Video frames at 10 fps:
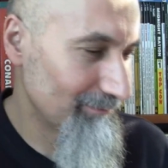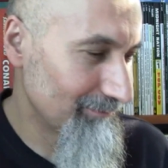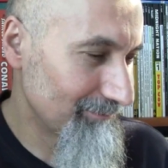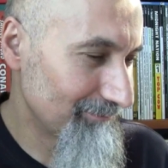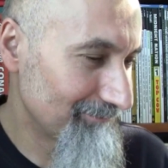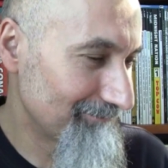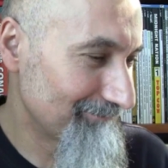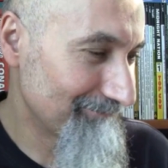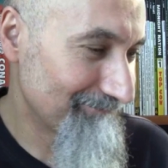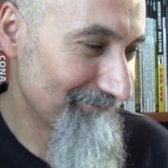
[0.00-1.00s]

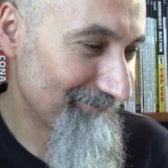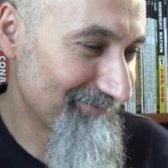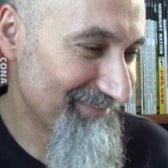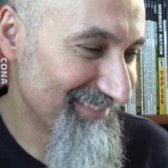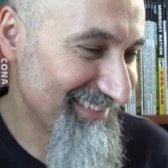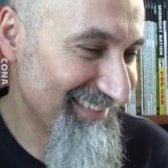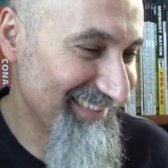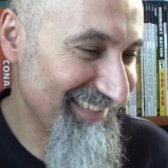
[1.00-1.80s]
No one is speaking in this clip.